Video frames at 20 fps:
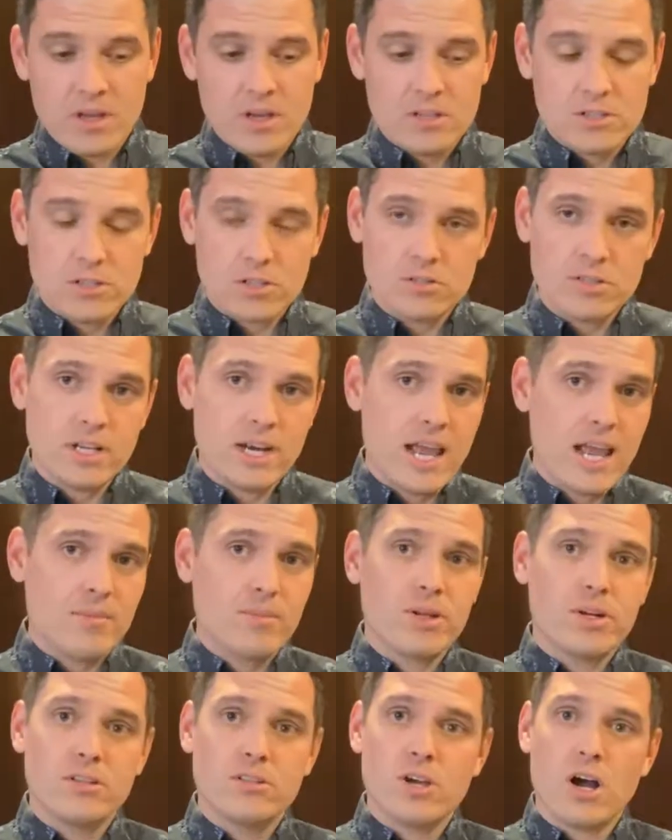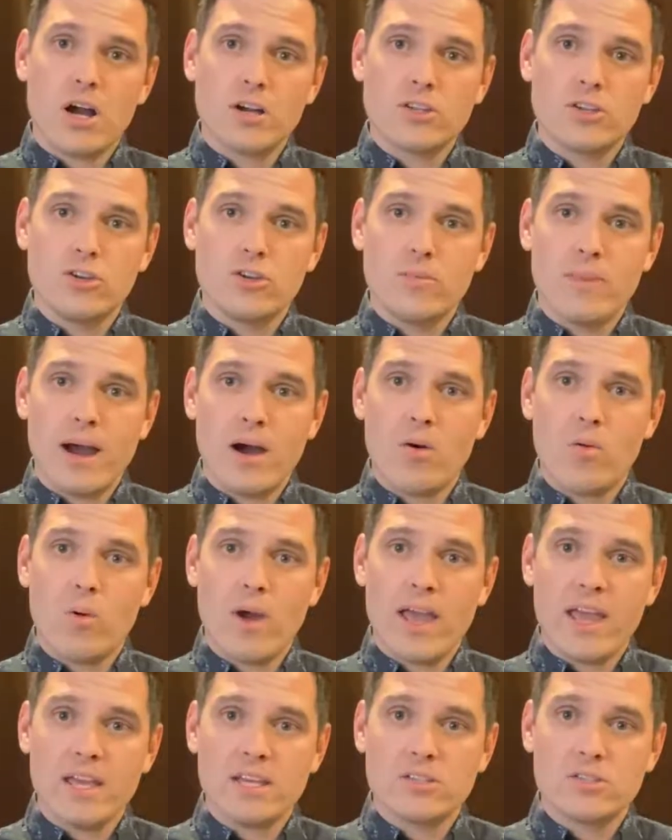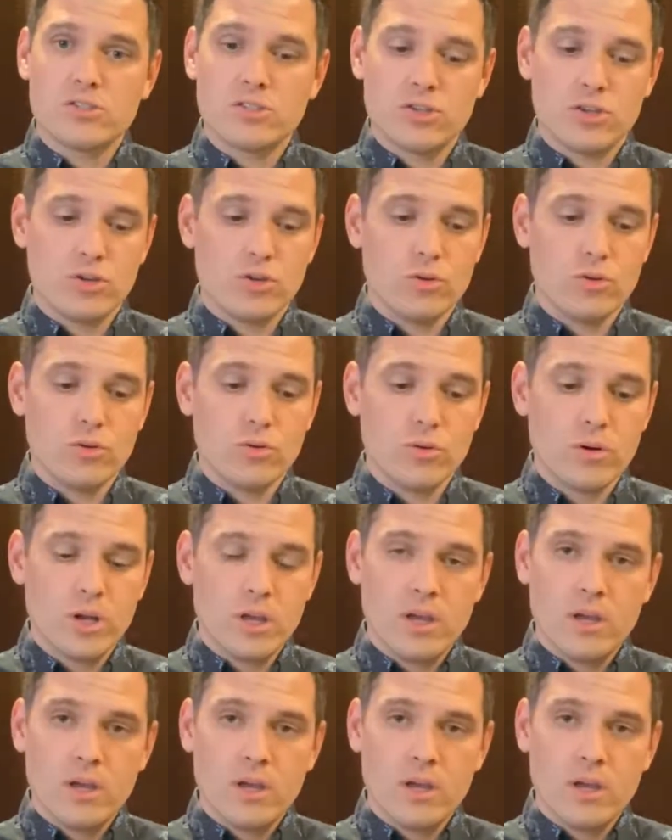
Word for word: So today I'm going to talk to you about ways to